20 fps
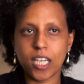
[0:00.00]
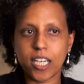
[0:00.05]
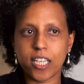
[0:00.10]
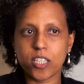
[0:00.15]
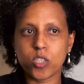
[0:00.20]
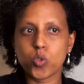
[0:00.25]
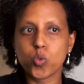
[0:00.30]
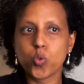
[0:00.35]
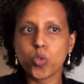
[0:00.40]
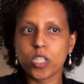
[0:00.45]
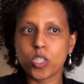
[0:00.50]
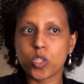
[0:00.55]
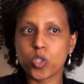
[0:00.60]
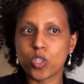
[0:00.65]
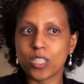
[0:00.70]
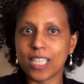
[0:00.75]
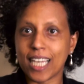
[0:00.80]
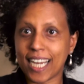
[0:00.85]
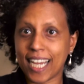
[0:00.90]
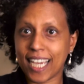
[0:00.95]
It's doing so
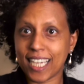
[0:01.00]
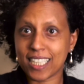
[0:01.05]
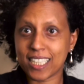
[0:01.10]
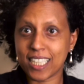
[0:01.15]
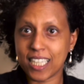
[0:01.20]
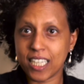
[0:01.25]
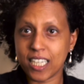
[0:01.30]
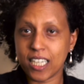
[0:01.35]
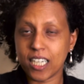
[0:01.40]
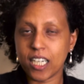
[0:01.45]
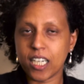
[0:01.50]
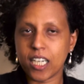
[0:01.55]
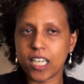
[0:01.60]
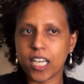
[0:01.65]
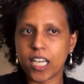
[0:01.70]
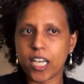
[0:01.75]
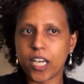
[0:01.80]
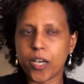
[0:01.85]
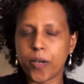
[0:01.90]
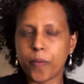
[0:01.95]
directly,
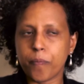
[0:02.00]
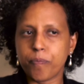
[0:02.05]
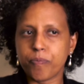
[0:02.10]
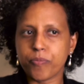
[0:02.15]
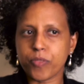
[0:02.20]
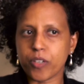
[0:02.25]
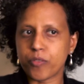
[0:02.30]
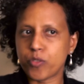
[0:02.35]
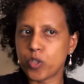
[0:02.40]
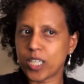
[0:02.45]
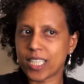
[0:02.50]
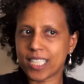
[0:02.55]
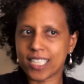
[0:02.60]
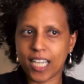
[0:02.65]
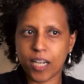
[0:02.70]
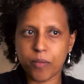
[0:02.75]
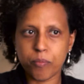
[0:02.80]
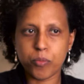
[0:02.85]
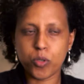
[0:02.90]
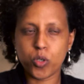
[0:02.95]
um, for
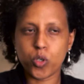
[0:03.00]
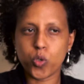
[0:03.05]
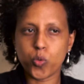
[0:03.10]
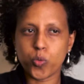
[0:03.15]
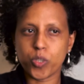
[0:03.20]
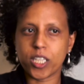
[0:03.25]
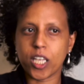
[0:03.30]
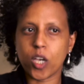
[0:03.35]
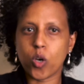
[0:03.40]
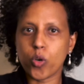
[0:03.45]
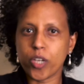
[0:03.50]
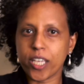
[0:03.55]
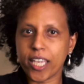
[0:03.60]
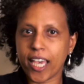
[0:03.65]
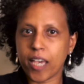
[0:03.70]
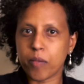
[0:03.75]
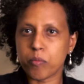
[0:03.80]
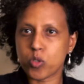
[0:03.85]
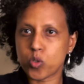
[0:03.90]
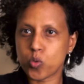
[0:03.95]
example, with the
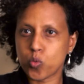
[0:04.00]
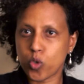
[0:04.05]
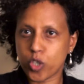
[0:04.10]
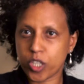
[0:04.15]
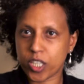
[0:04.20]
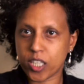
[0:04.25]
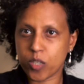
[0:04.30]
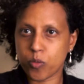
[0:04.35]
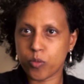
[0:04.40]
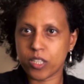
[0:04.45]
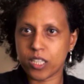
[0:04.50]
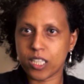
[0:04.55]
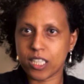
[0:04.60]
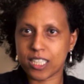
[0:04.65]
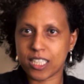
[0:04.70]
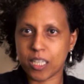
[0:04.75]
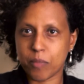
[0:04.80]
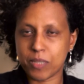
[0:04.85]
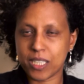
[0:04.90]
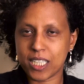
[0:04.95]
OEMs working with the
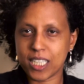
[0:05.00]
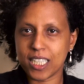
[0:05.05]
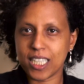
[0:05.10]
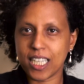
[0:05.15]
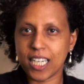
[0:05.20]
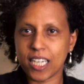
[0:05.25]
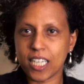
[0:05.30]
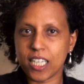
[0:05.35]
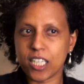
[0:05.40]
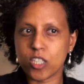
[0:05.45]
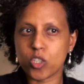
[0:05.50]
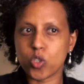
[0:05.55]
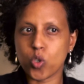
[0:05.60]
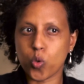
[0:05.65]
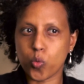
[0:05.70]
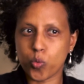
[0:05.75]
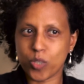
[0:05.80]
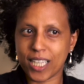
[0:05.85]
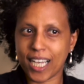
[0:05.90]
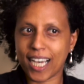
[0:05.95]
subsidiaries or
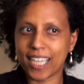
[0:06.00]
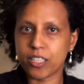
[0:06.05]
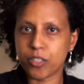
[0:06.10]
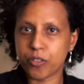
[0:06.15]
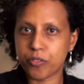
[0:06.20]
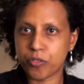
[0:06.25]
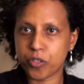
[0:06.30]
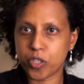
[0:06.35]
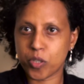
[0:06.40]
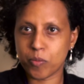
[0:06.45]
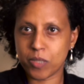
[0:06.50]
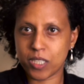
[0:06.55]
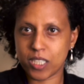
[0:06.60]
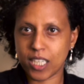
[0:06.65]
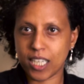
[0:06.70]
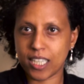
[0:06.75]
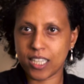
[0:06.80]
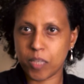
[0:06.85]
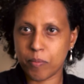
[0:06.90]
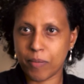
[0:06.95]
with other firms
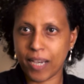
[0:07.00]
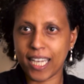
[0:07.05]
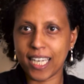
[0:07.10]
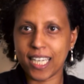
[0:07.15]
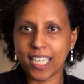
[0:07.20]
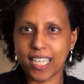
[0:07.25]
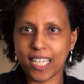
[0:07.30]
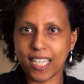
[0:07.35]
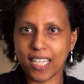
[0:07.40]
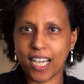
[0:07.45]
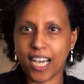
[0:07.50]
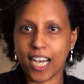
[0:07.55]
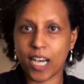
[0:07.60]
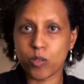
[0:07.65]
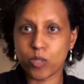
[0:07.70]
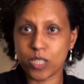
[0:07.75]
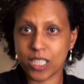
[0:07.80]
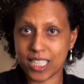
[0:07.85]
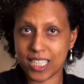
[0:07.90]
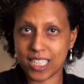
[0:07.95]
and the mining
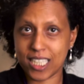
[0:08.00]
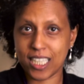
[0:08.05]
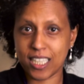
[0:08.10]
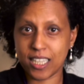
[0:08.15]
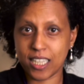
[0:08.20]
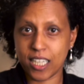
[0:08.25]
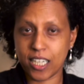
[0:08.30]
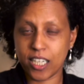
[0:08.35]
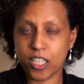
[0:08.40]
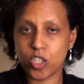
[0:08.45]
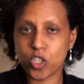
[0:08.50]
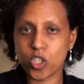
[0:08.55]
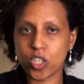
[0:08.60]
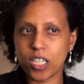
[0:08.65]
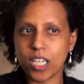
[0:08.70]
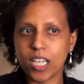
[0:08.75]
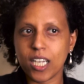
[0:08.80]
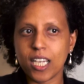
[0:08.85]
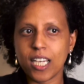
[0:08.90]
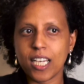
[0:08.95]
houses in the region